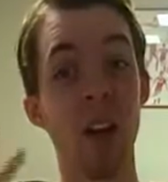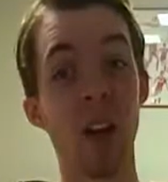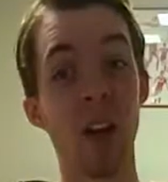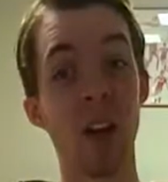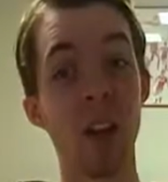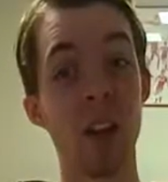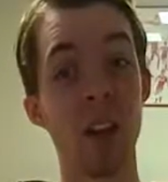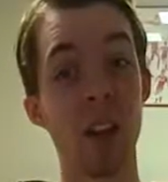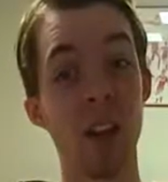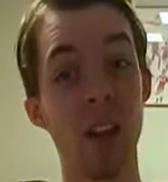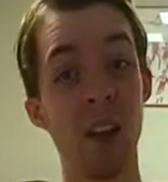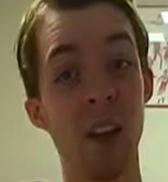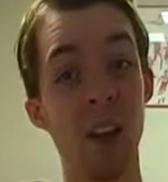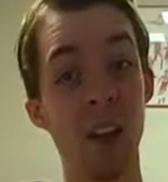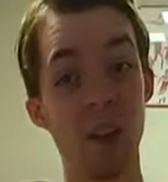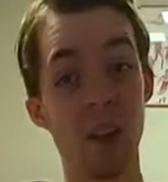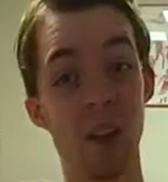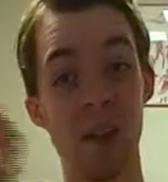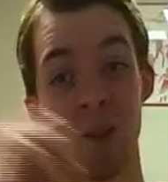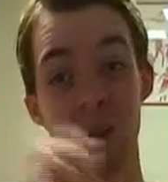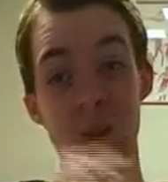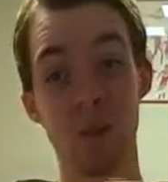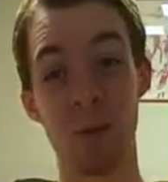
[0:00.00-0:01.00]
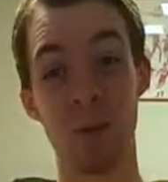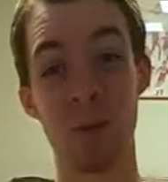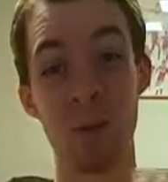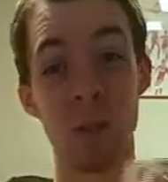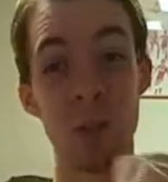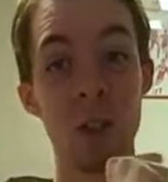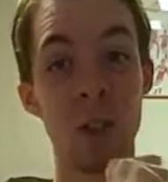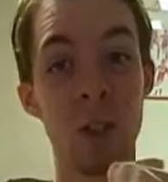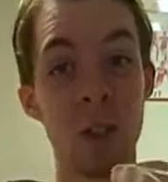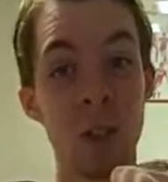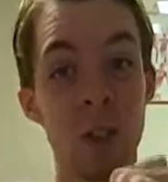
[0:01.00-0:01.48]
Hi there, how's it going?
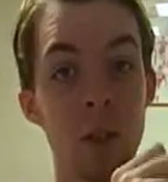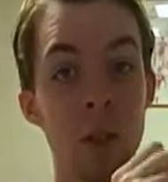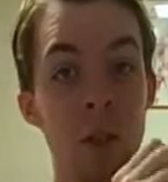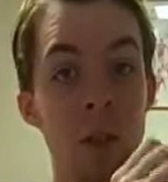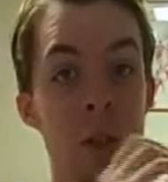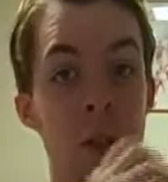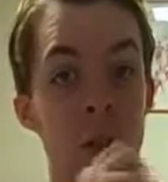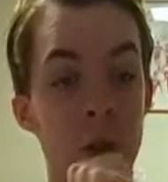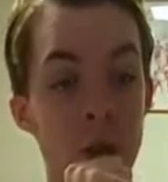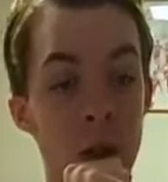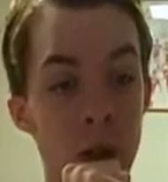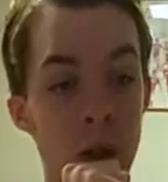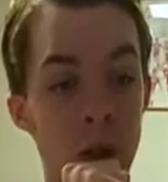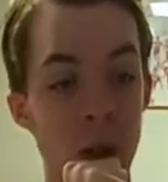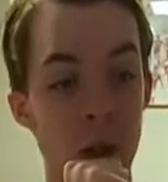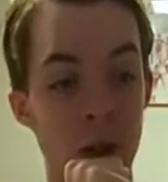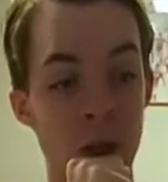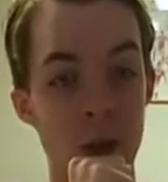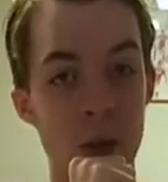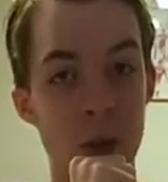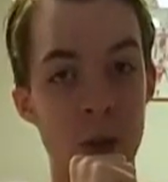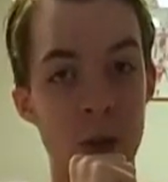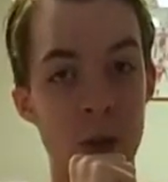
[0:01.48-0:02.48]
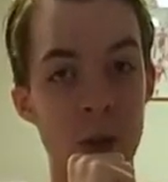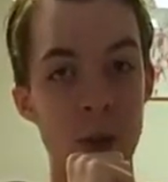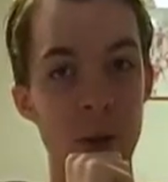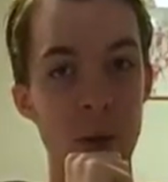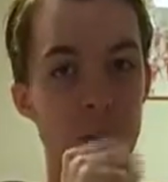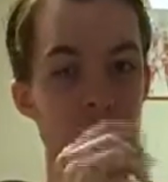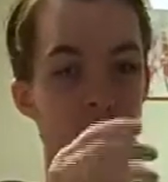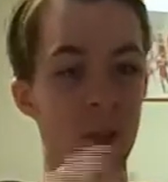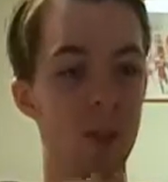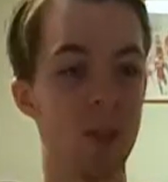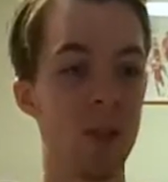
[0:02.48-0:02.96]
Okay, so it's
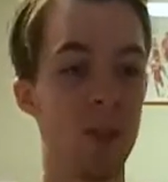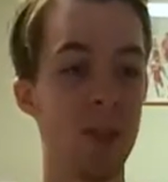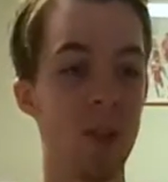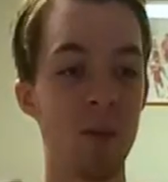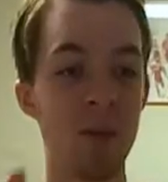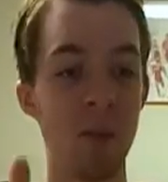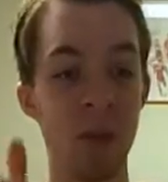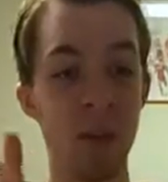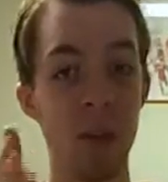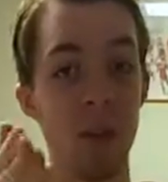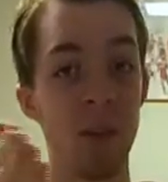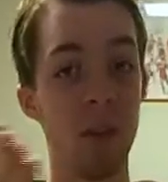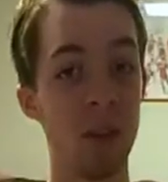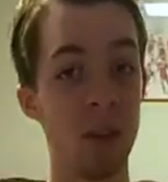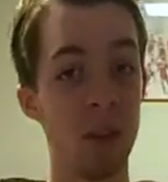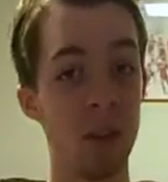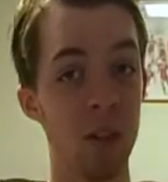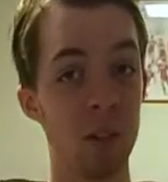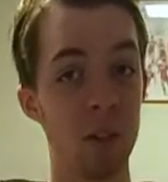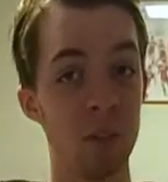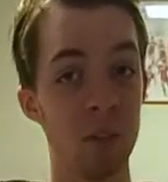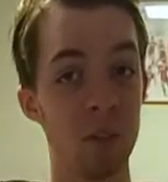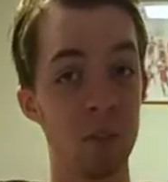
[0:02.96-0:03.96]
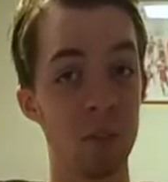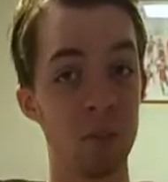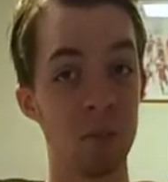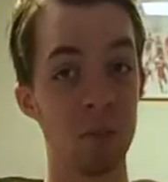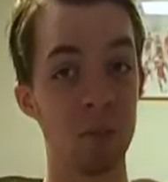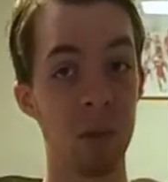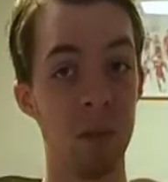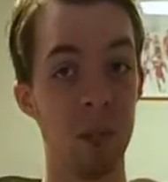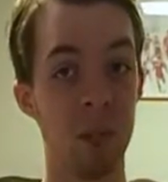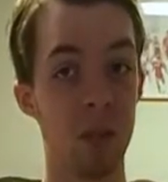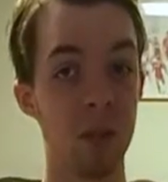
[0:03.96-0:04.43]
been a while since I've made a video,
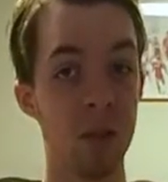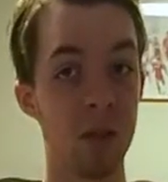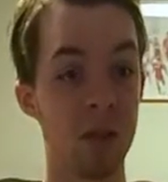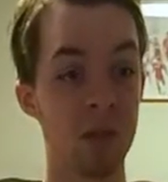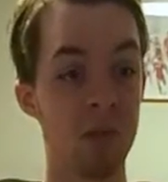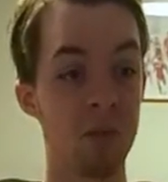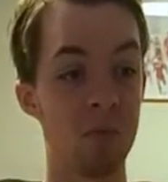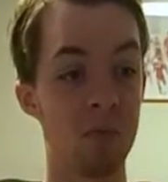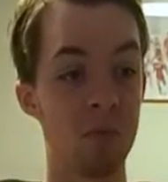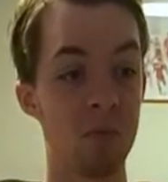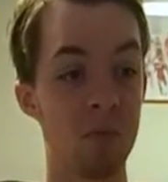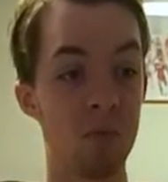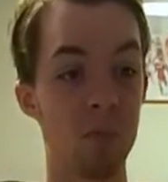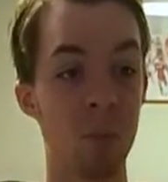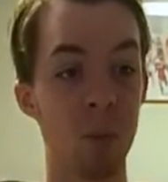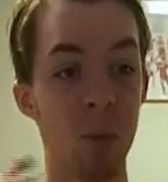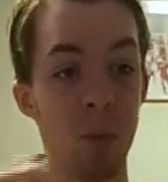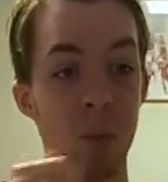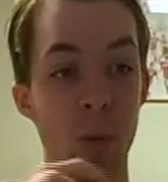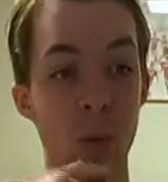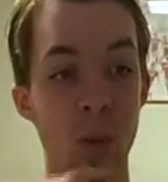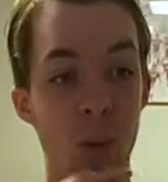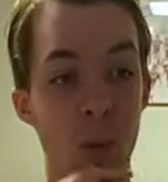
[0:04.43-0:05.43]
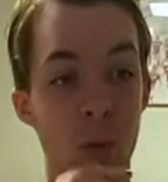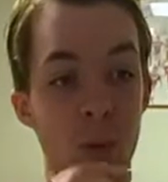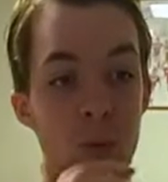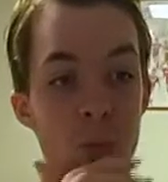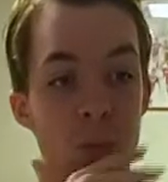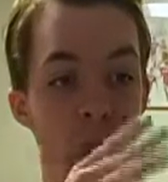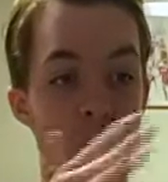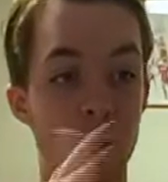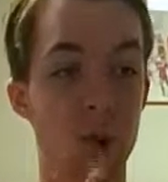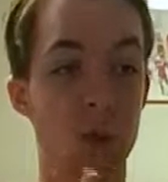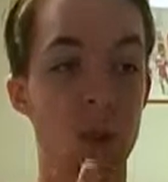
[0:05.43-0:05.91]
because
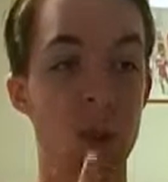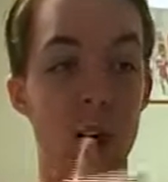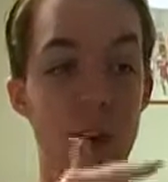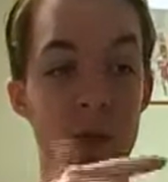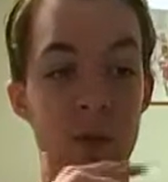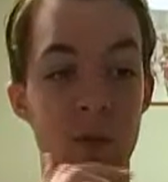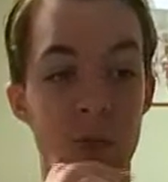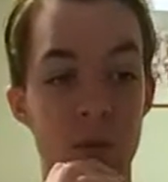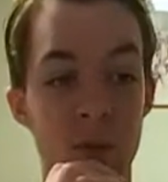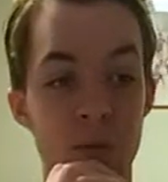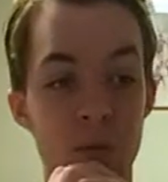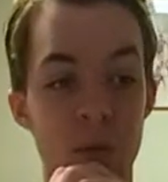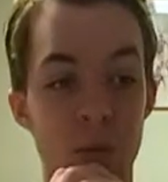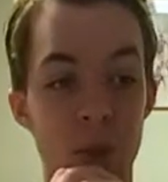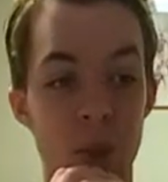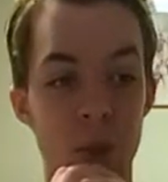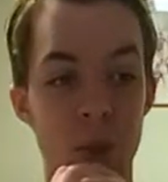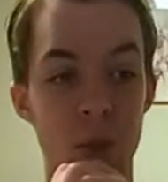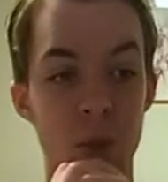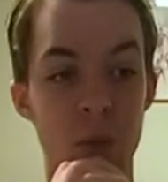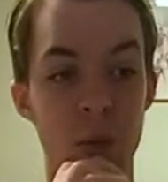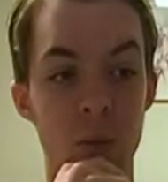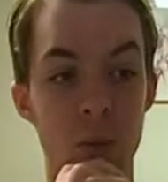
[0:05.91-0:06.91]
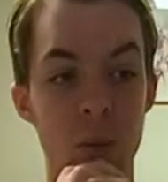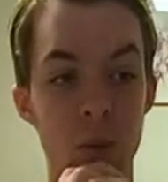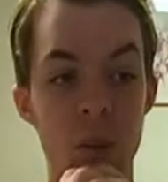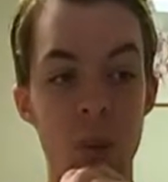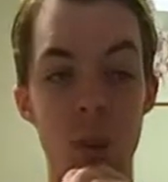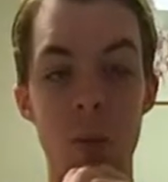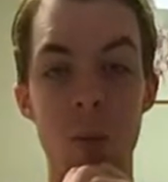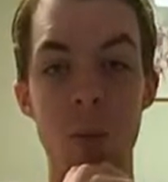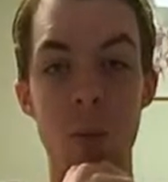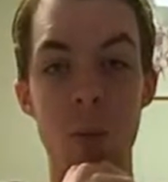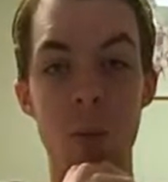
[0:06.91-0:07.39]
stuff,
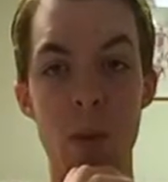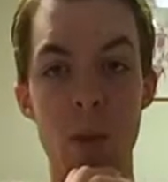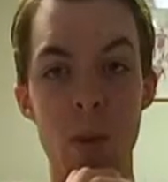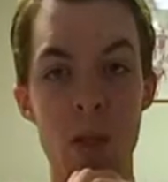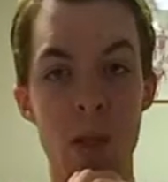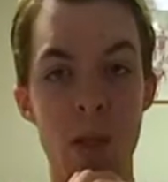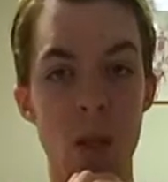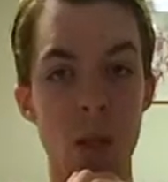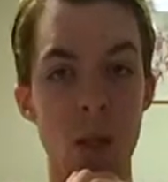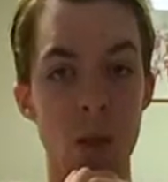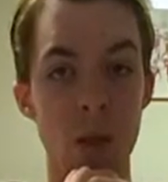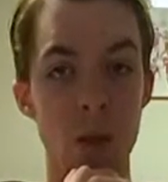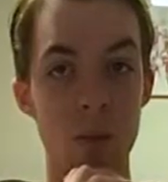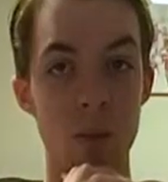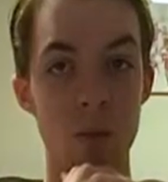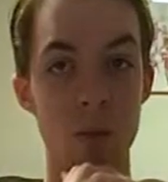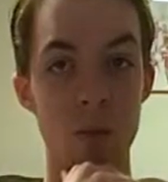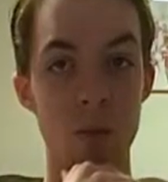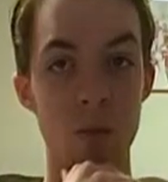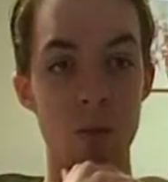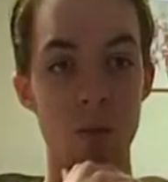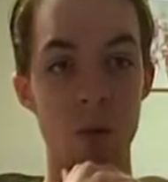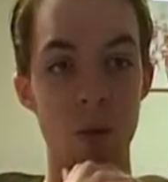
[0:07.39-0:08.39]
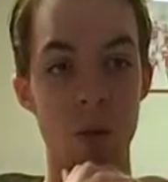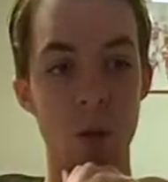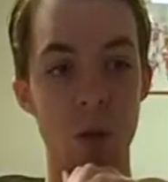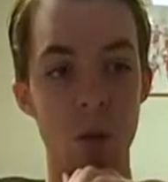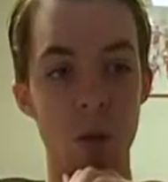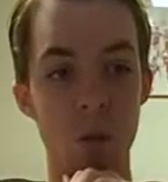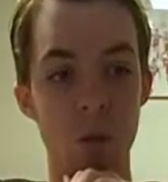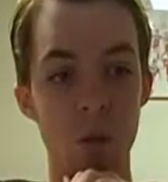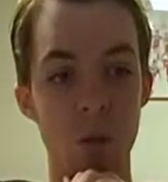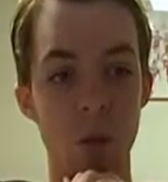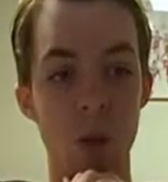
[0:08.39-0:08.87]
busy with
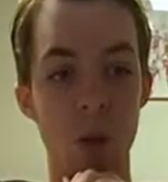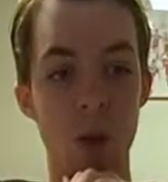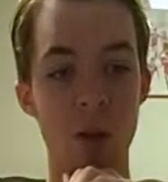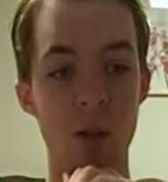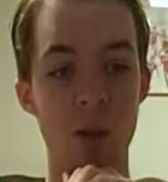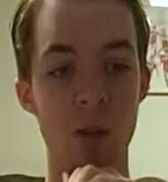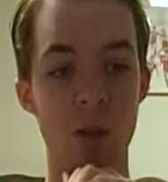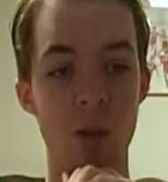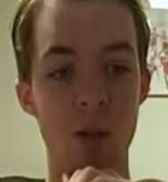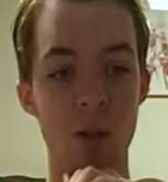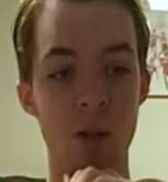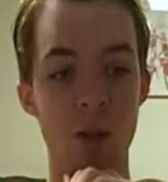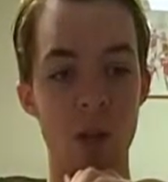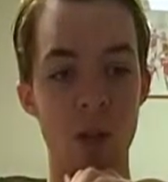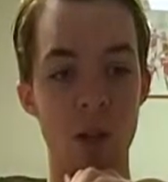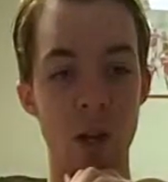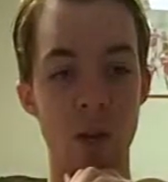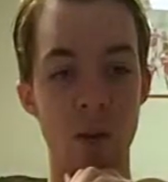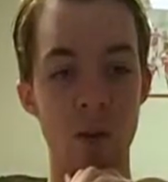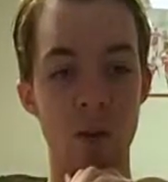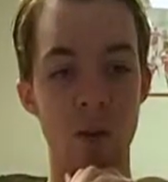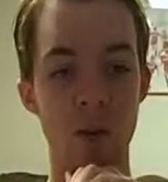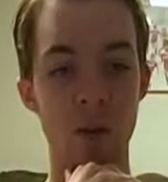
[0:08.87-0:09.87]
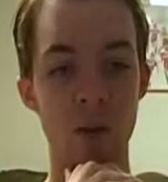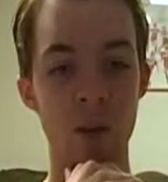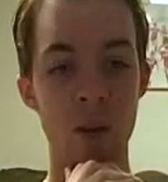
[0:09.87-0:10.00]
lots of stuff.